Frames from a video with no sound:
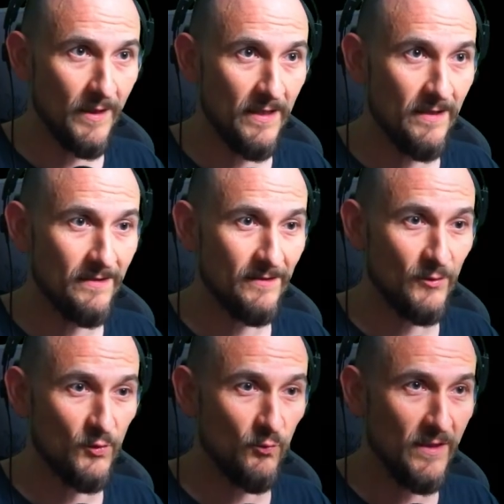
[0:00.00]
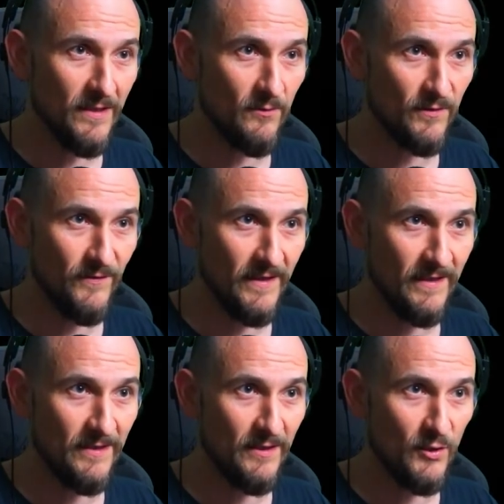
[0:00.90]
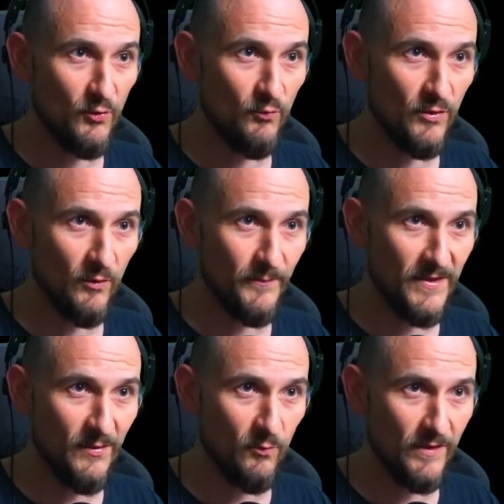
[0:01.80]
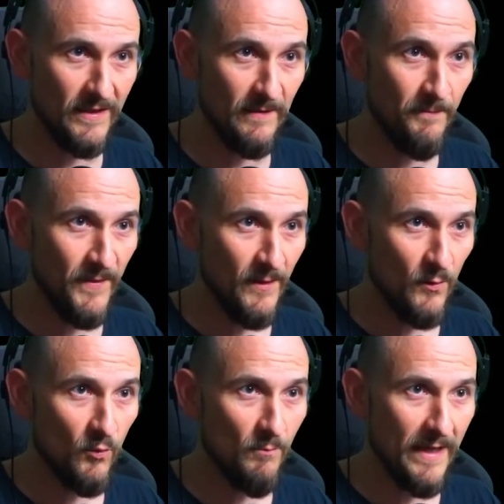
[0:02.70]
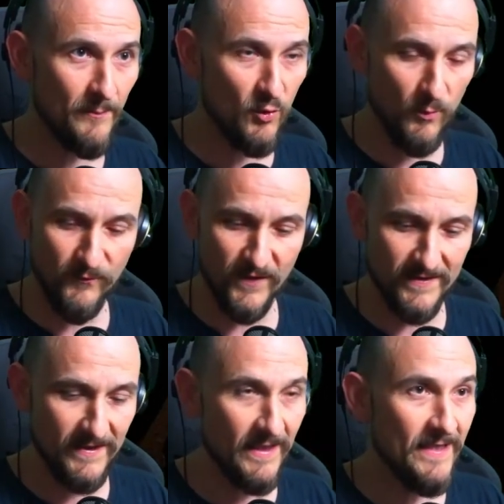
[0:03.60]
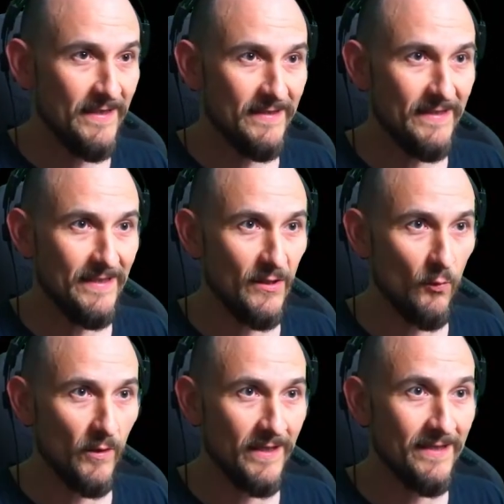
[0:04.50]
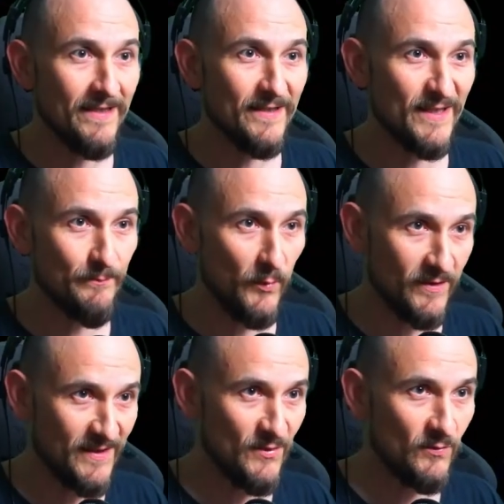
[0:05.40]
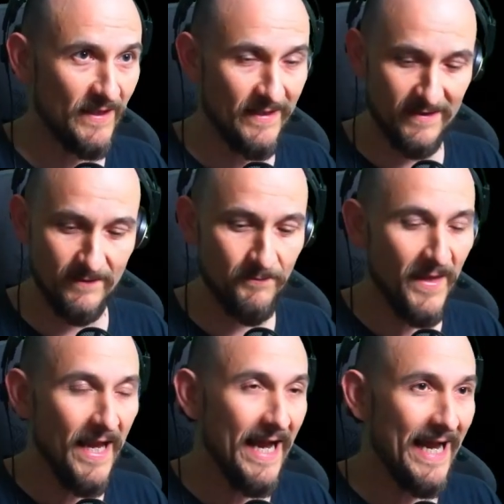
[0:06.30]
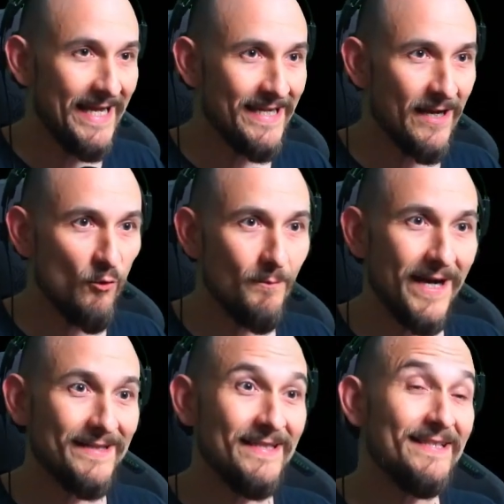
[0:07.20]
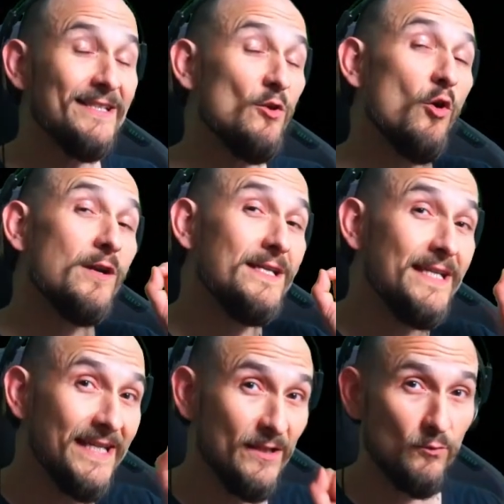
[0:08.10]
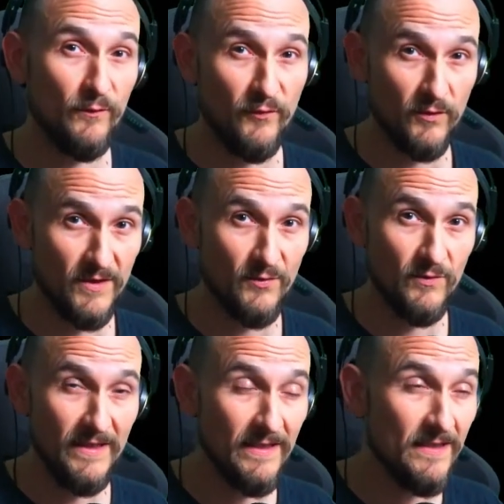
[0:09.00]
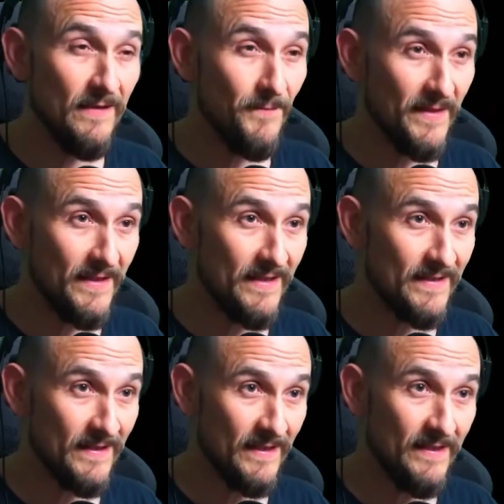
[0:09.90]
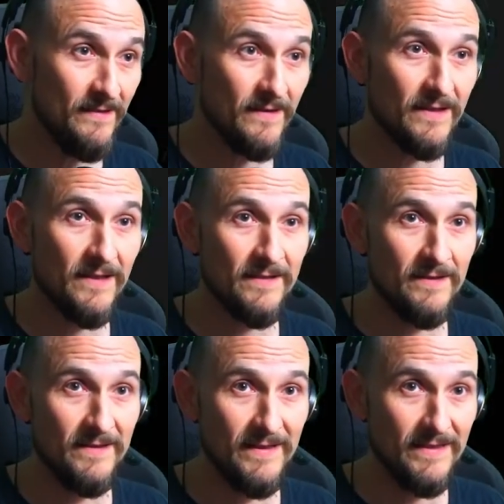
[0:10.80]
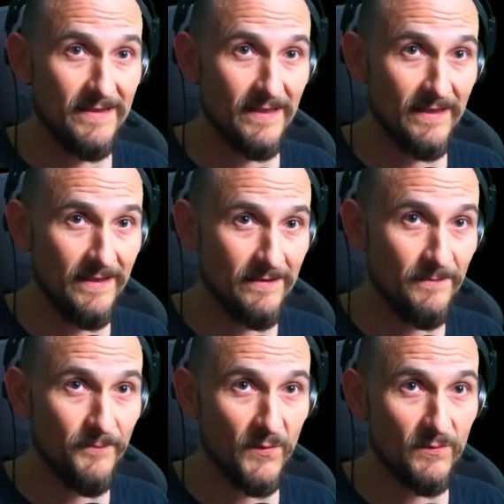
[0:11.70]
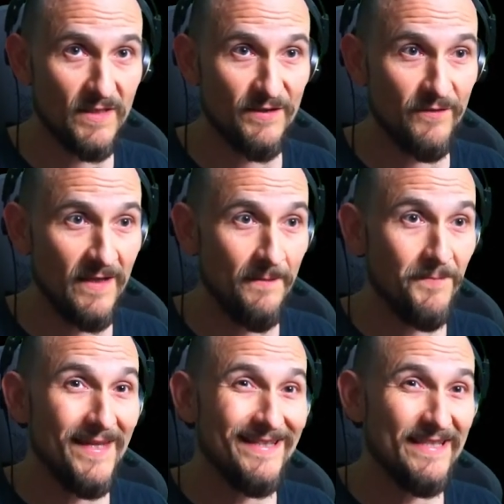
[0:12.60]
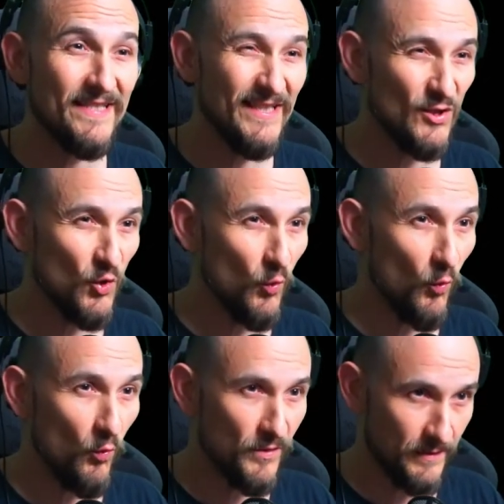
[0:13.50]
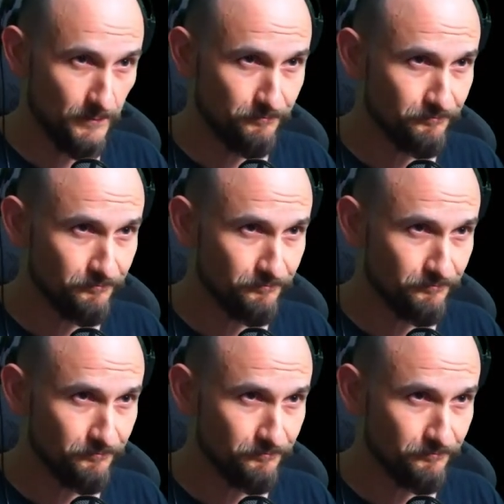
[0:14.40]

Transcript: now of course here for this water also again a good option to test new spots at Copper Lake. One aromatic that does not work well right now is the third one, and that is lemon. Or actually before that there was also mussel on it.